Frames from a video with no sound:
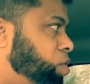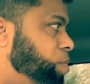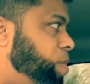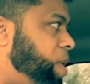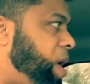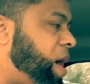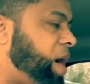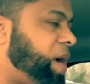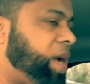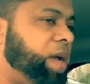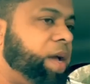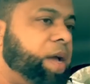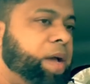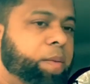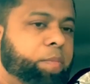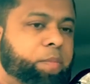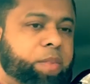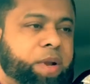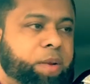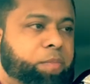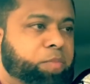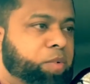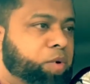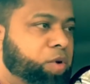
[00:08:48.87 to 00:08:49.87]
back
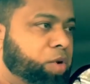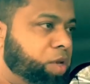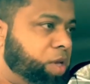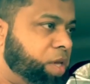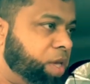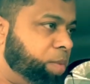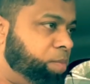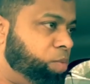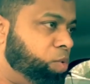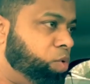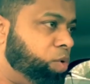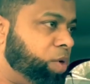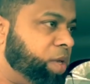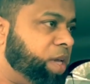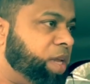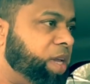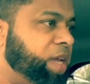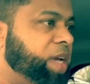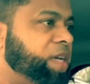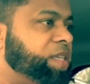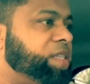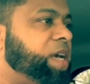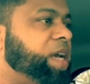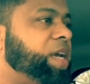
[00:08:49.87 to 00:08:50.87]
but I'm going to keep looking in
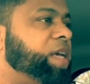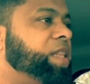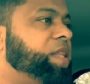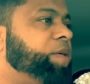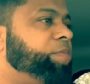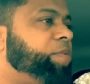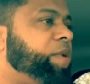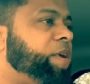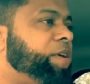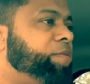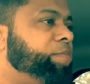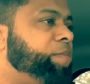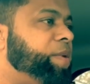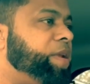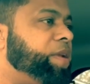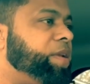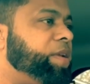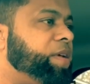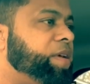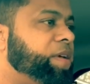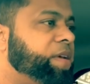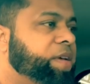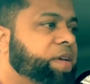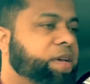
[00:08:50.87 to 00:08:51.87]
case I hit the
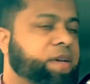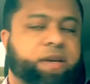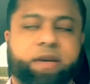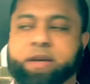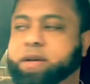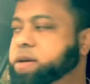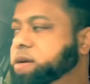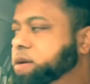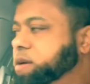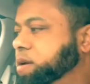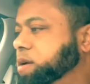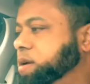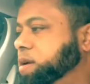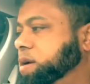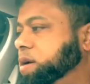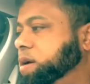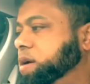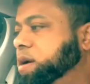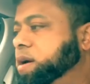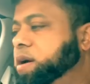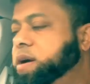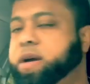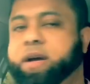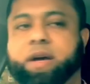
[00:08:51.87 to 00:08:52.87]
pavement
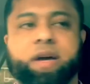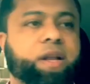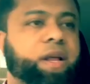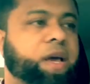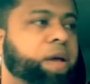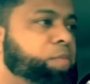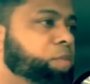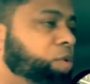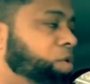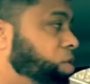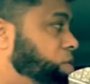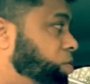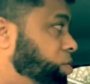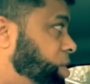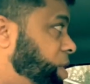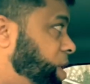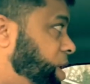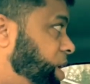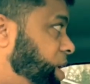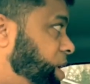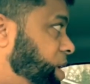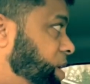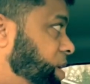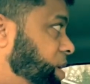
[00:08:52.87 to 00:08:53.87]
and I'm all
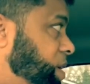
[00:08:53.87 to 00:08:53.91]
okay